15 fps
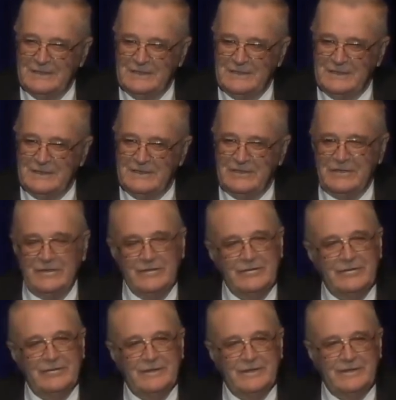And then
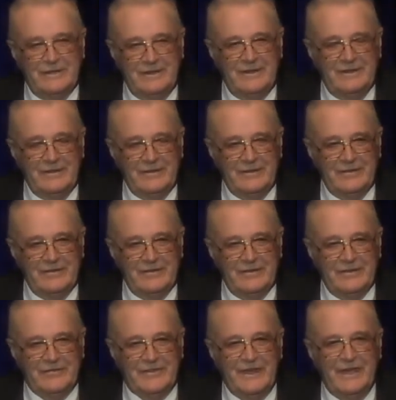
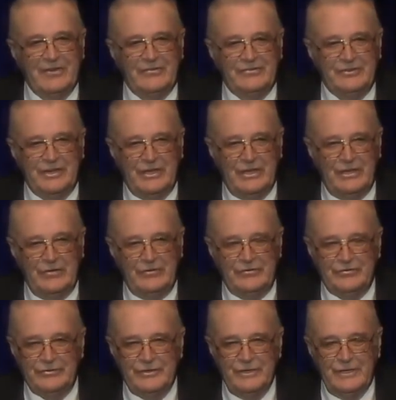the things
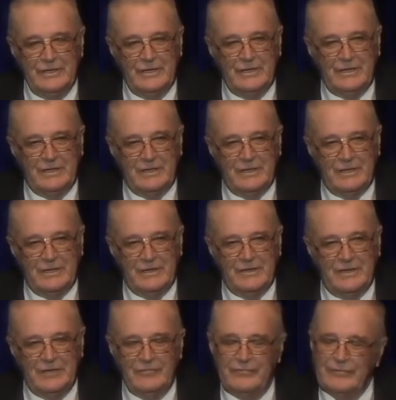changed. And
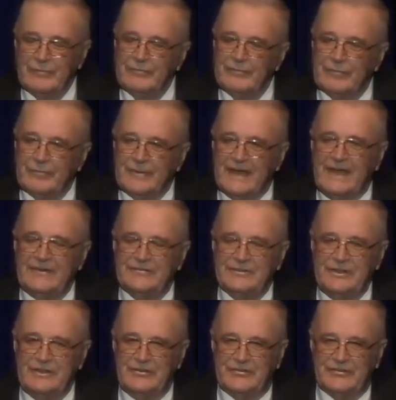then from
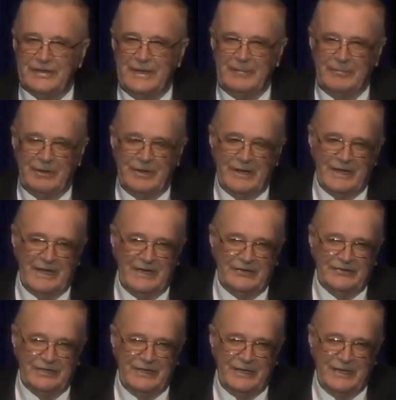1970 to
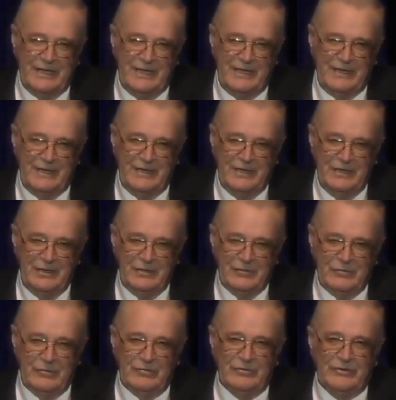1980,
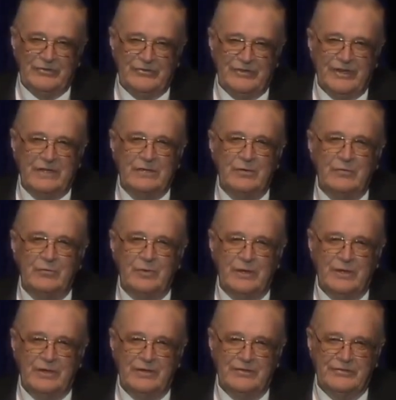we were the second
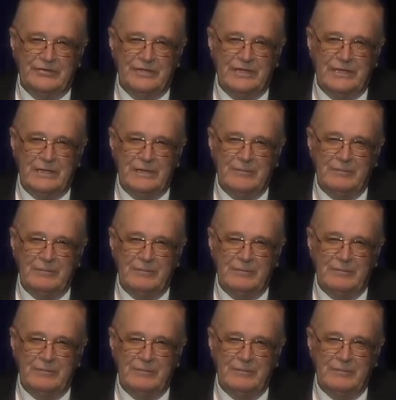winningest team